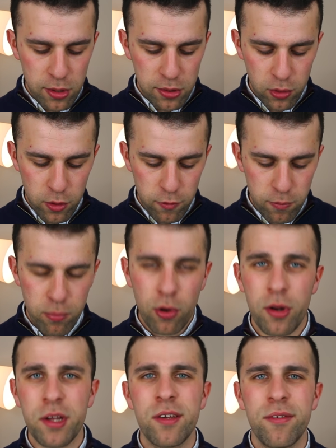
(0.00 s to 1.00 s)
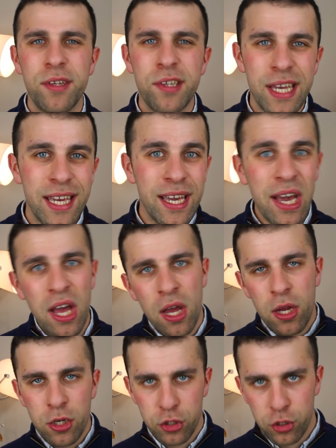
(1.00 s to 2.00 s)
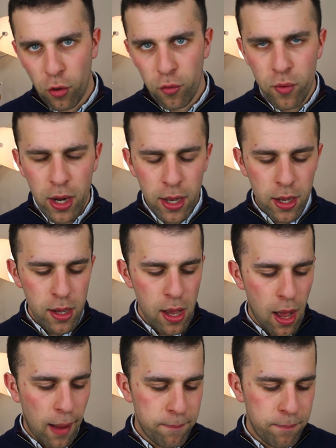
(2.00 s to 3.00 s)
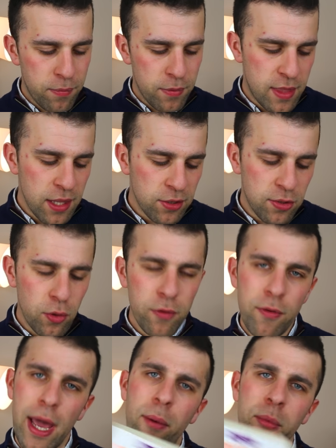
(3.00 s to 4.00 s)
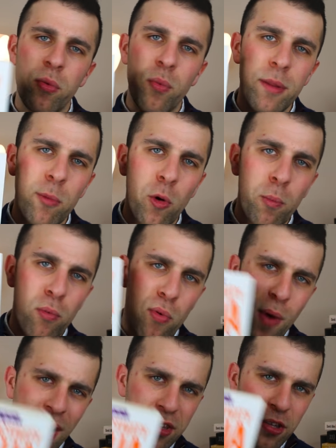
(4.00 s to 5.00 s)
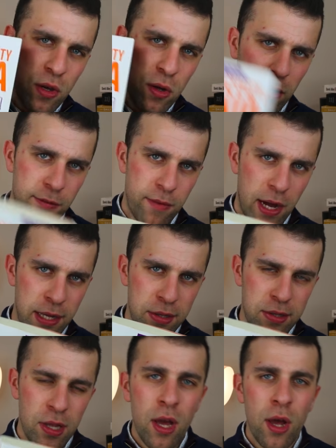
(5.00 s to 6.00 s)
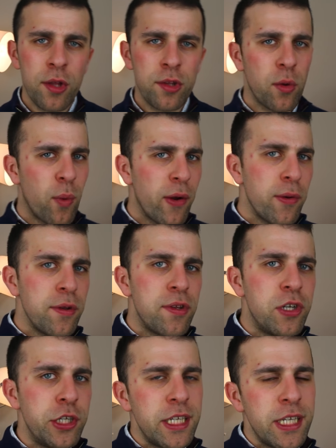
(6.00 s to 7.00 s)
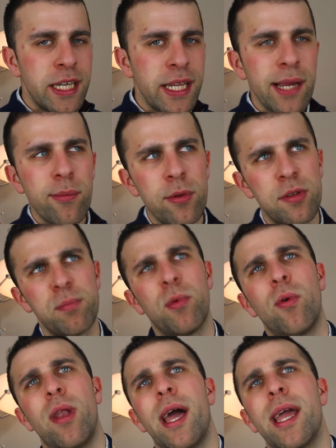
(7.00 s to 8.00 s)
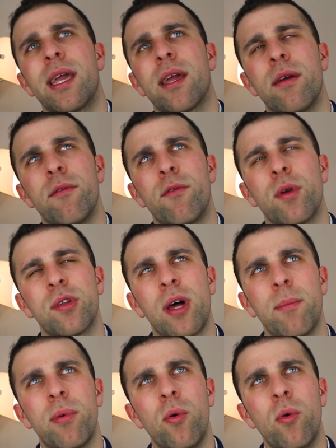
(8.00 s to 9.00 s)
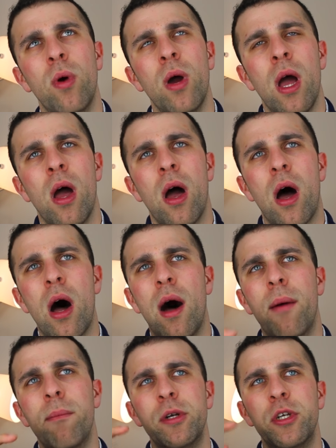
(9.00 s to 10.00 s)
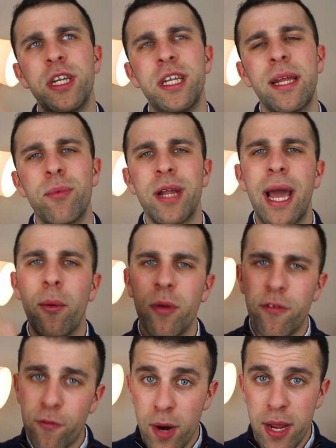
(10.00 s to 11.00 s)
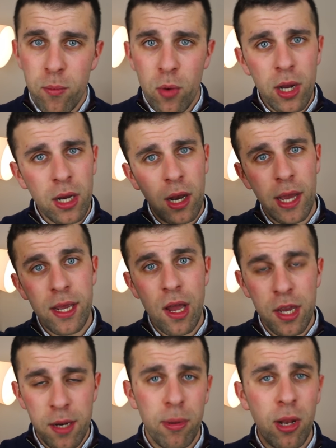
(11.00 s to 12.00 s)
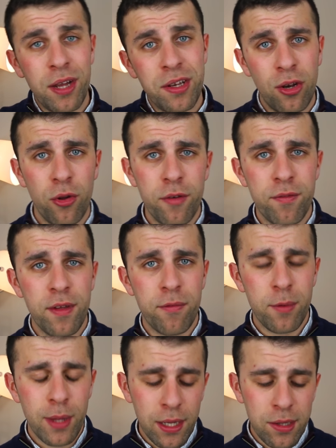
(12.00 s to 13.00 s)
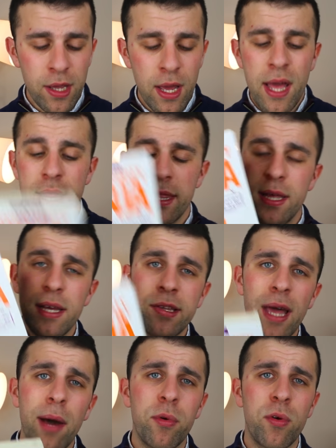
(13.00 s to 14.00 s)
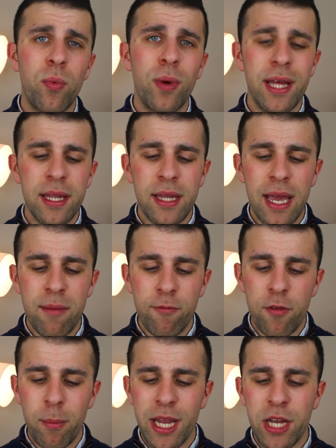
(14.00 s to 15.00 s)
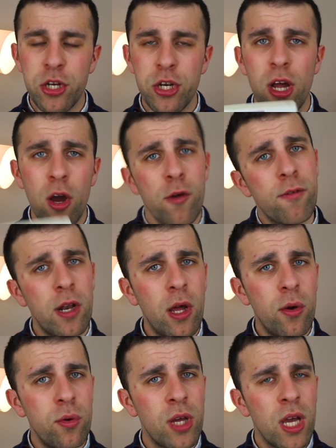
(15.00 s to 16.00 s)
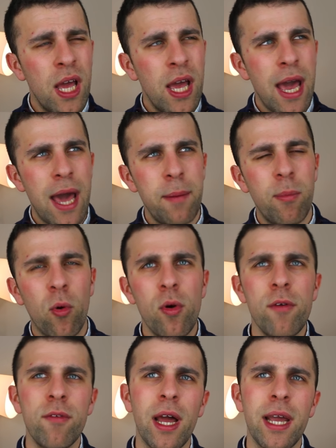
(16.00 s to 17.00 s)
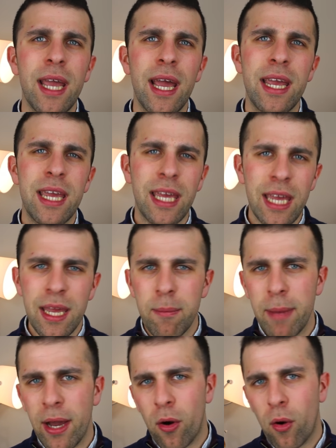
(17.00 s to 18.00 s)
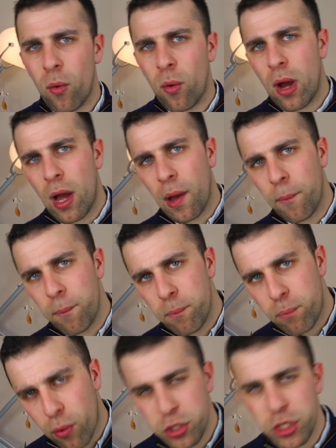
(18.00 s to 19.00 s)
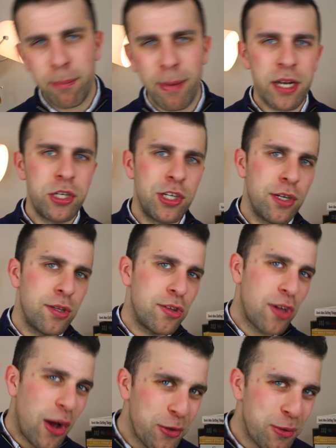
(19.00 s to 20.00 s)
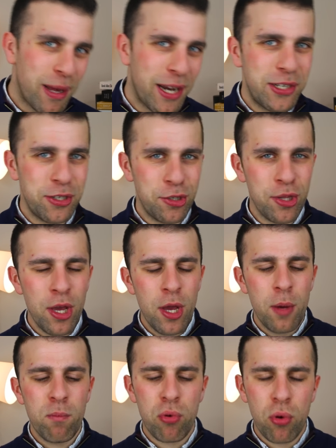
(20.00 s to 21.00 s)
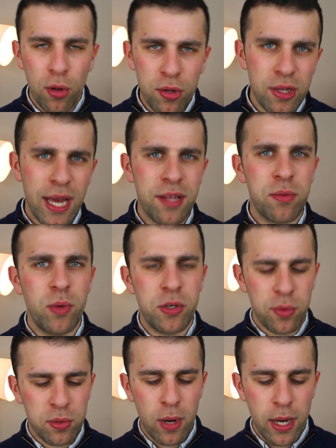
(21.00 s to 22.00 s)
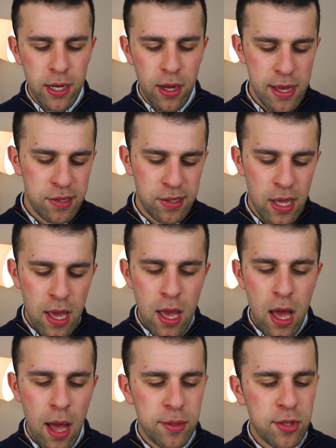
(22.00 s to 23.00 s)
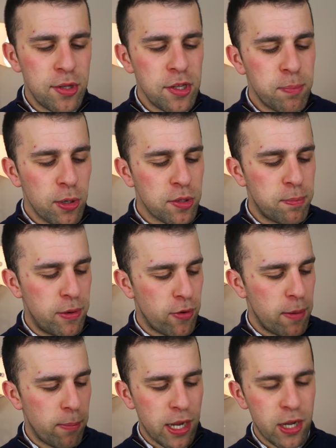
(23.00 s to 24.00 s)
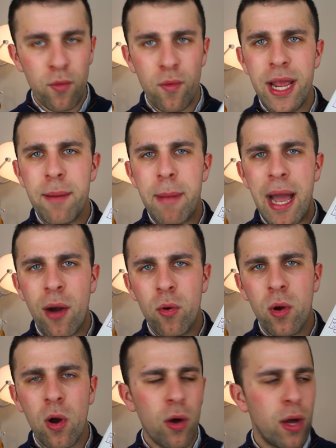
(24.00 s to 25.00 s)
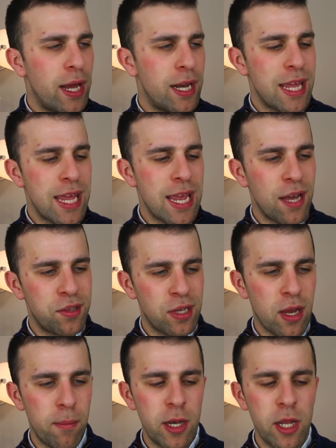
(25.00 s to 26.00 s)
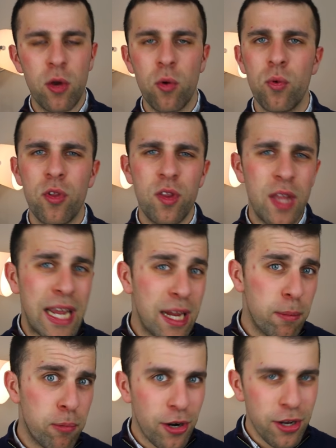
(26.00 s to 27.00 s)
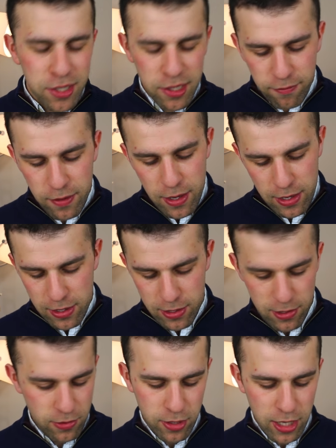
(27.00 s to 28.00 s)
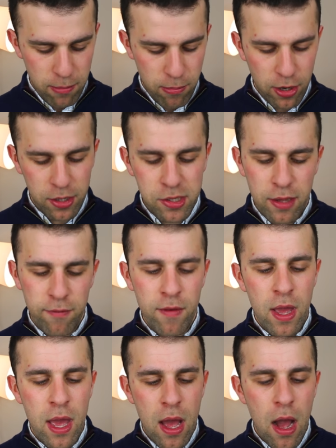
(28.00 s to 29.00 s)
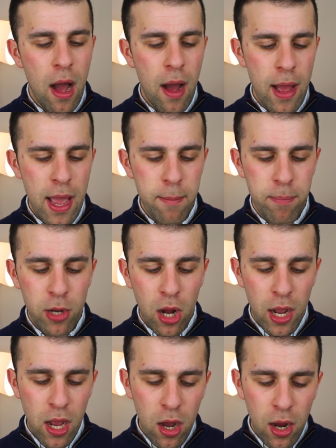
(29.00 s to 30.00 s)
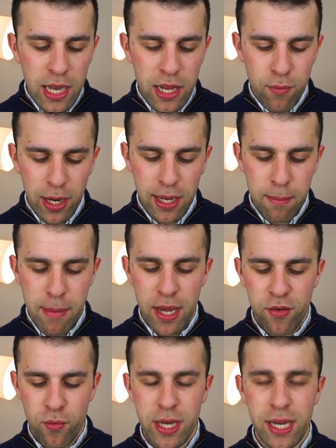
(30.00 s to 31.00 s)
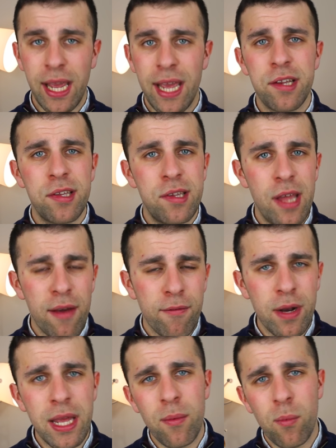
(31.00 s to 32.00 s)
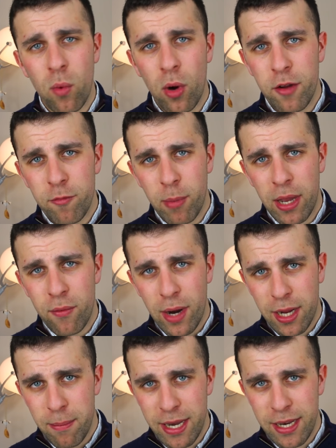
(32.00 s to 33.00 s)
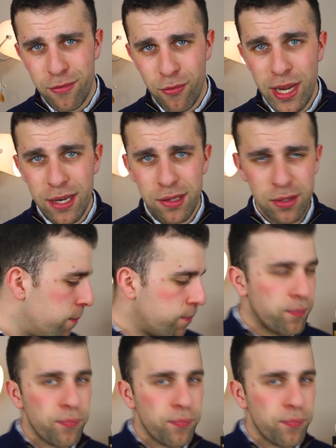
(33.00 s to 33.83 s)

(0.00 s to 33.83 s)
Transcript: the sort of productivity genre. Um, this sort of helped with more practical advice. So whereas G T D was more like, for example, Um, G T D would help with a framework, like I can apply it to a lot of different things. This helped with information overload and more of like a email um, project managers, task managers process, which was quite nice. Um, so this book's been written by Graham Alcott, and he has a company called Think Productive, not Keep Productive, uh, but I highly recommend reading it. It's definitely one of my recommended reads.